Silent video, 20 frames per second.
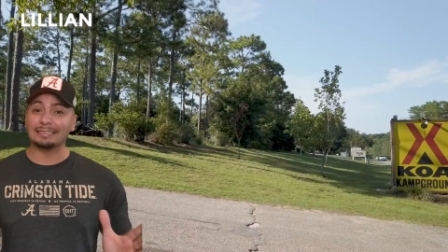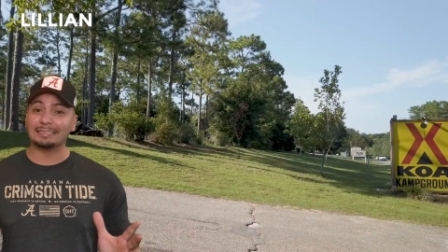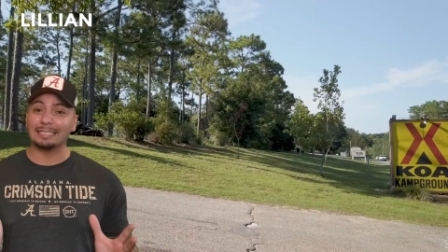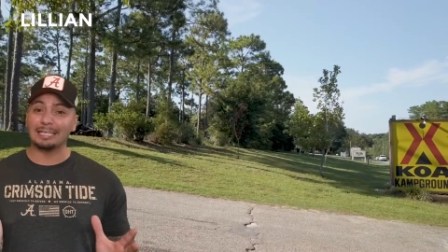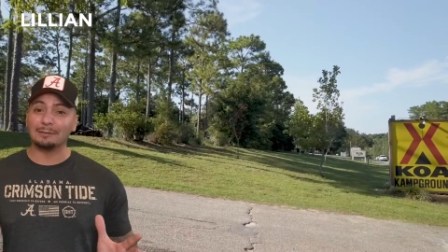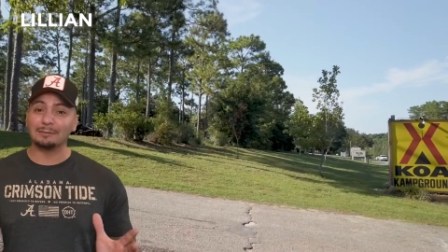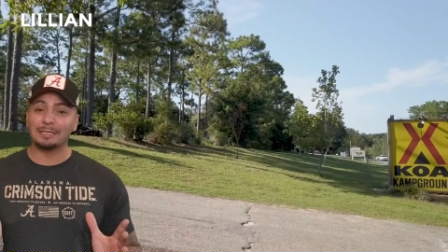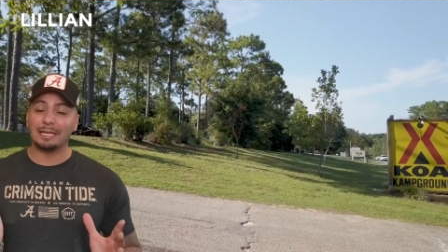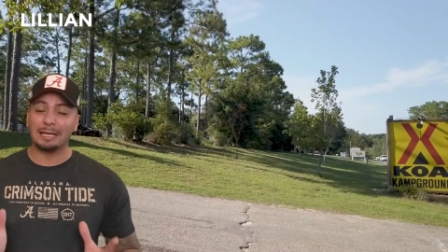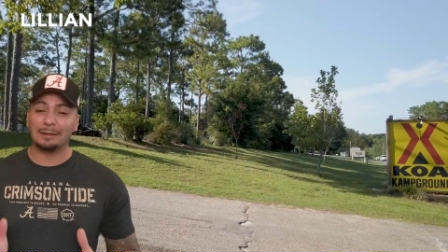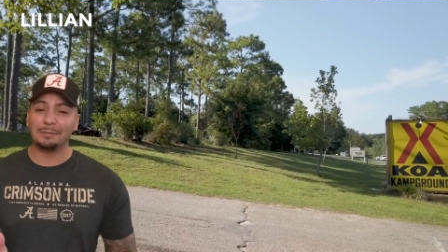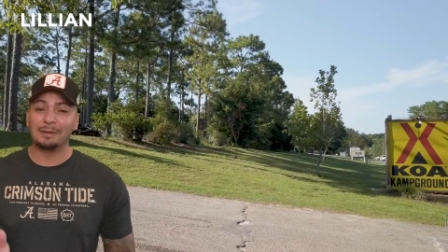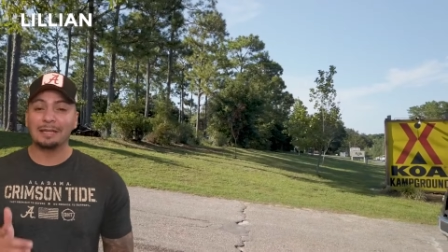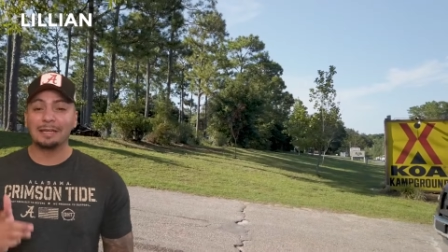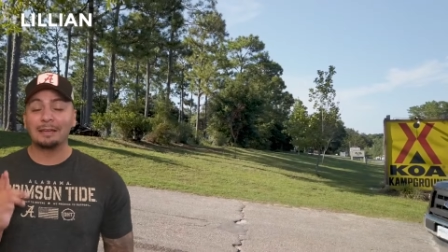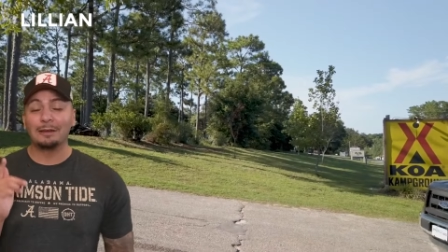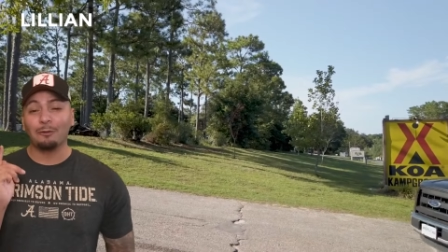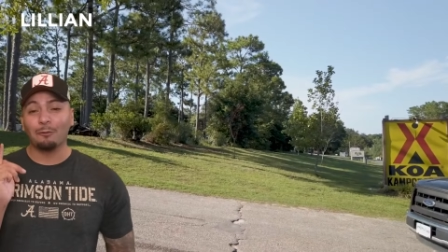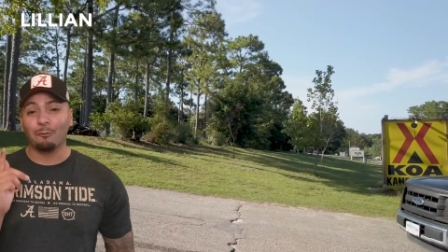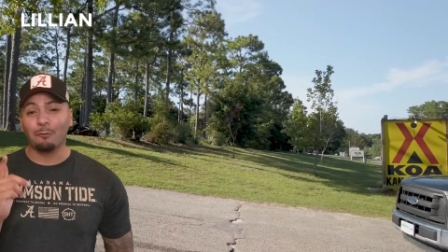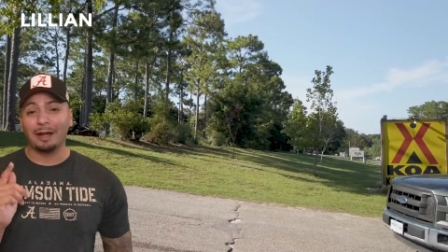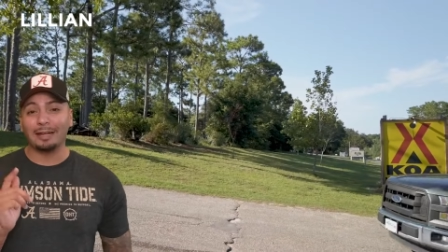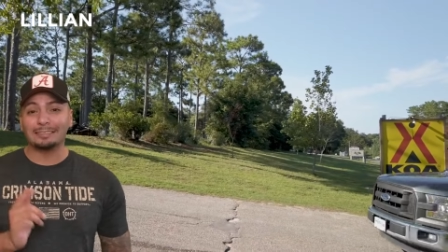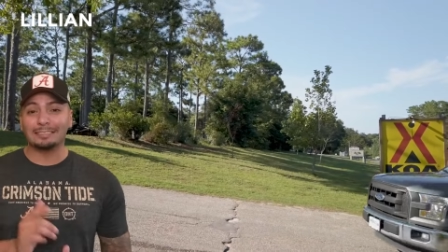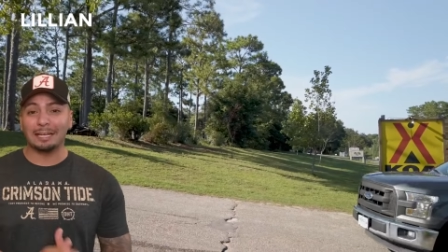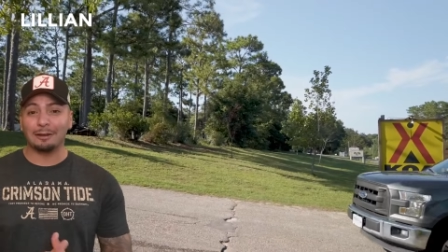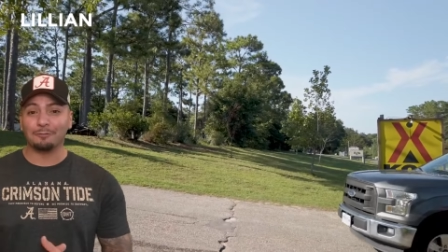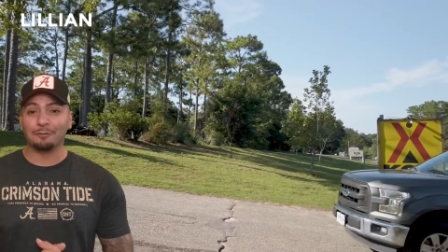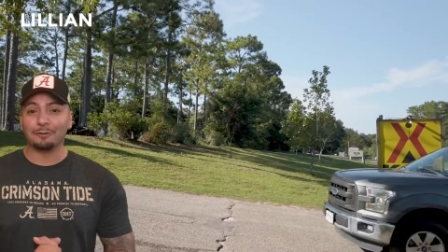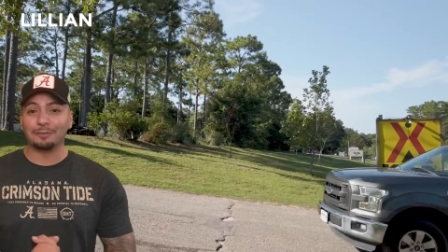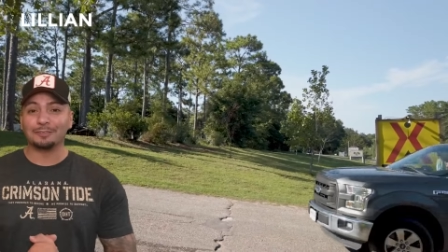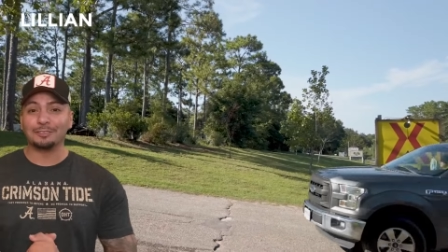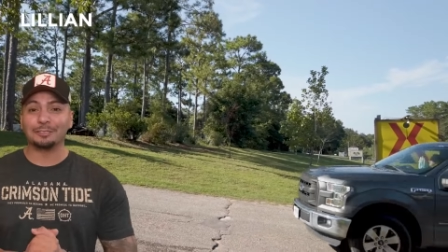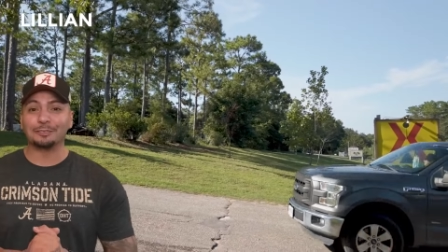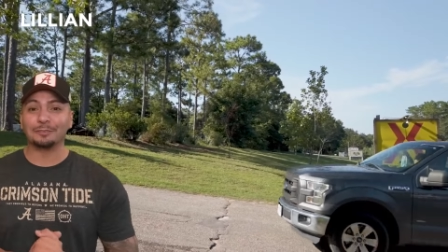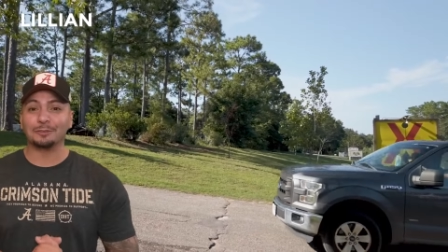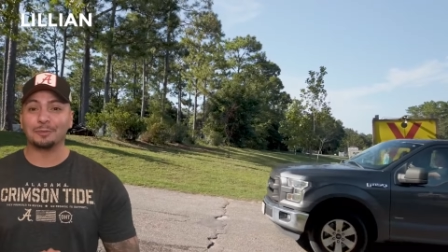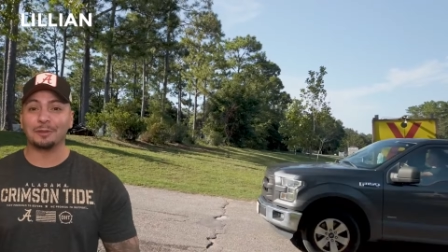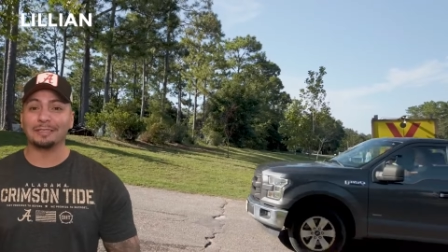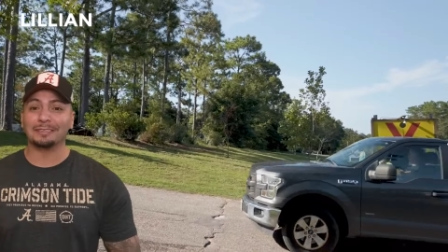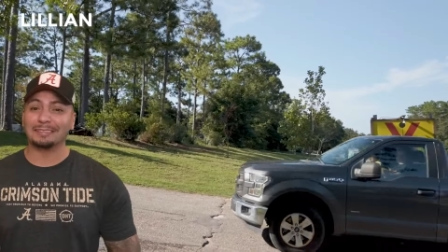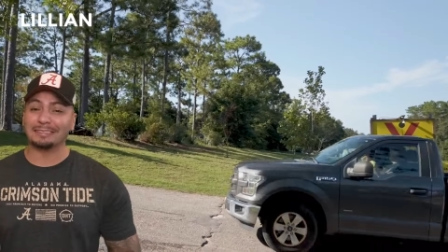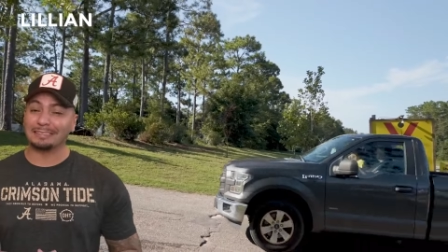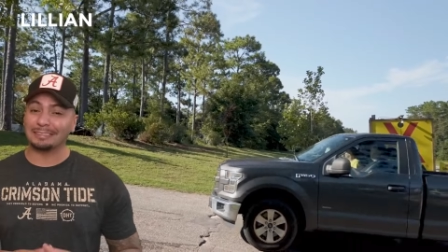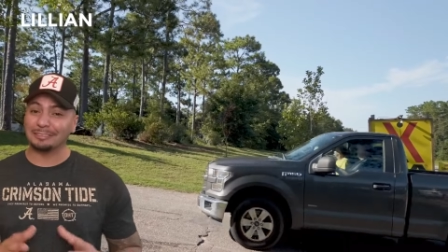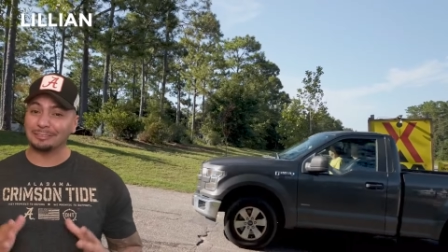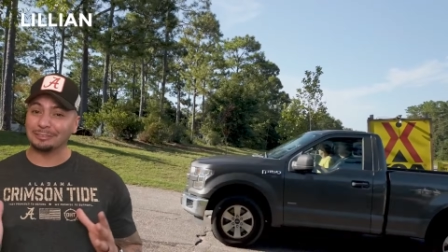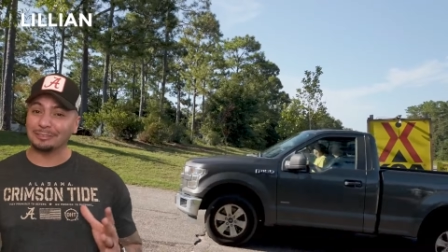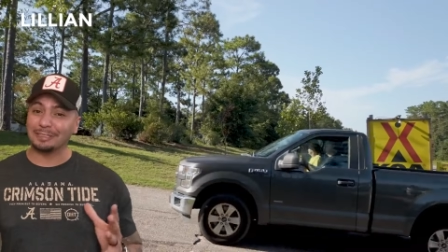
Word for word: the same time, watch out for insurance prices because